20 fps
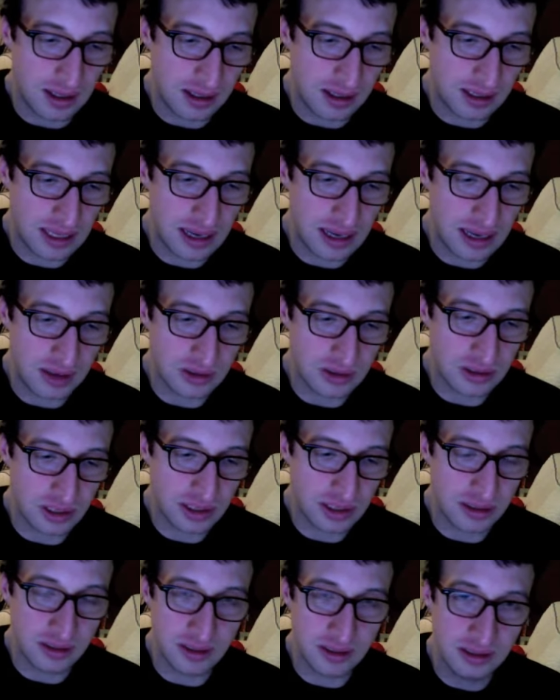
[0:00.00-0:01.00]
Count
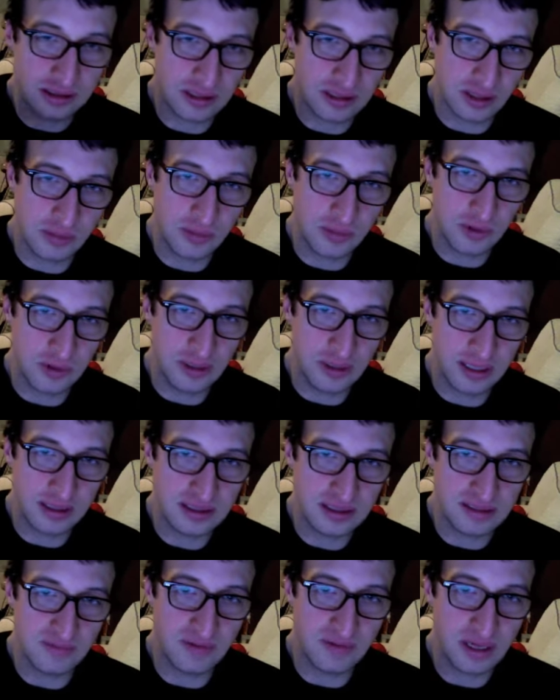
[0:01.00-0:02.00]
Dracula is on the moon and he's
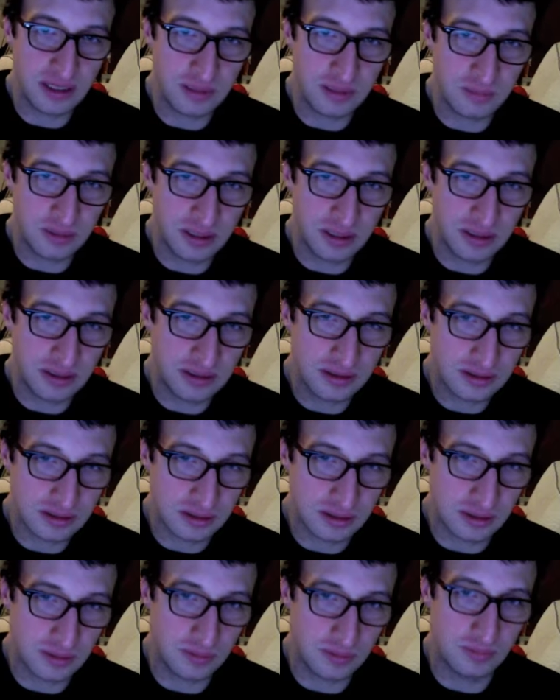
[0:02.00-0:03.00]
invading Britain,
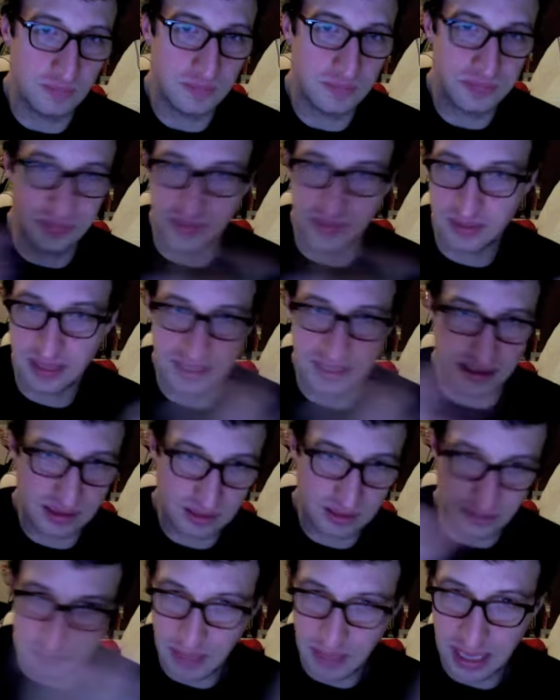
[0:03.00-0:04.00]
so that's
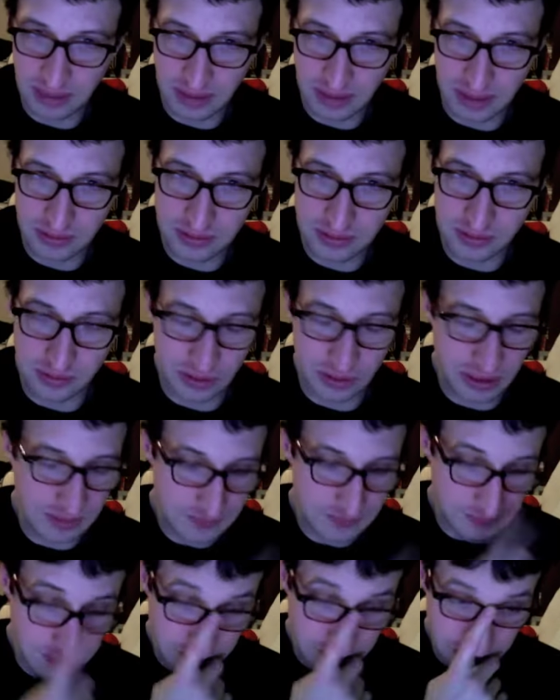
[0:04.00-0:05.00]
the background story.
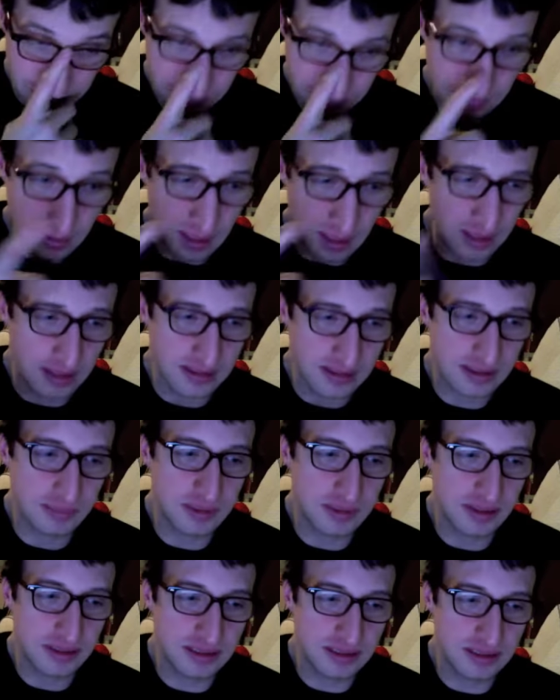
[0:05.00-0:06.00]
And it's up
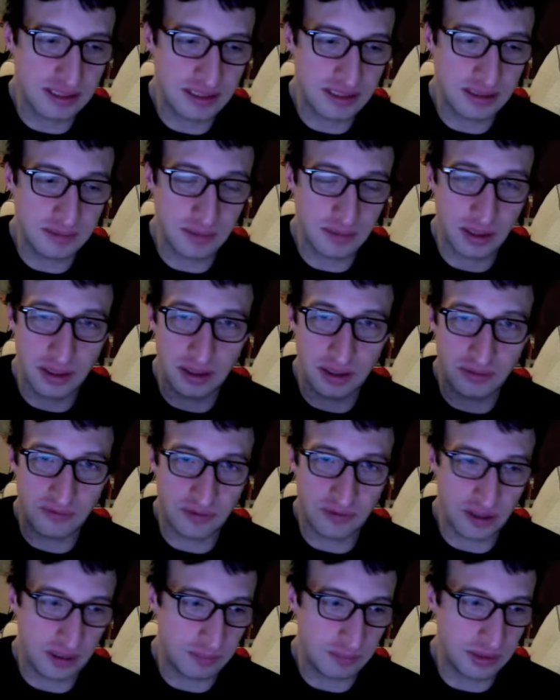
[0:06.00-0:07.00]
to the team of
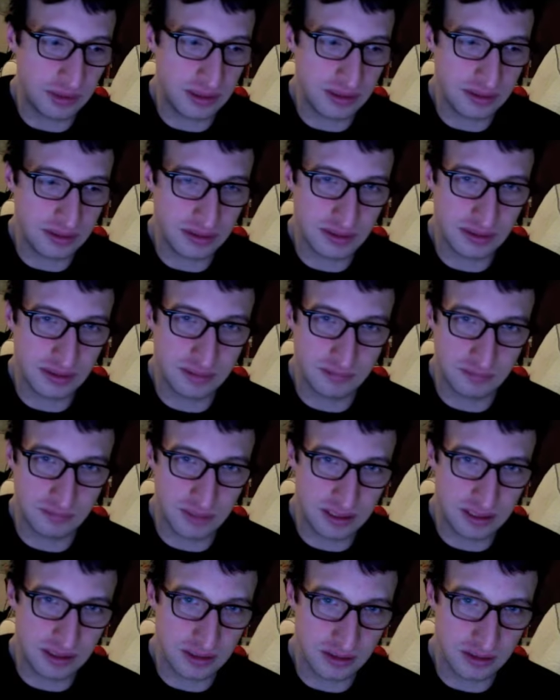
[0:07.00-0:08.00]
Britain's
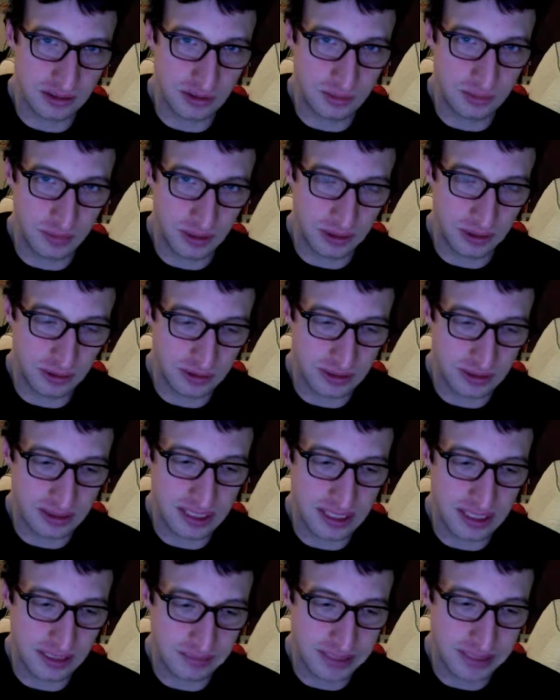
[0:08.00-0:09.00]
resident superheroes to
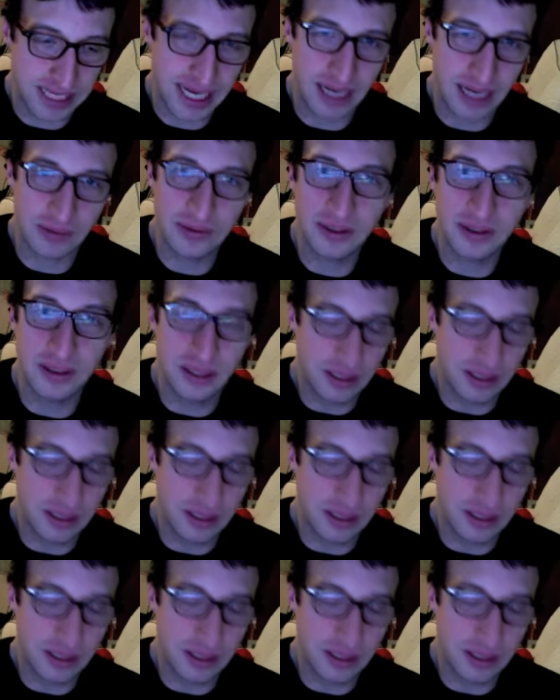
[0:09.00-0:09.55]
take him down.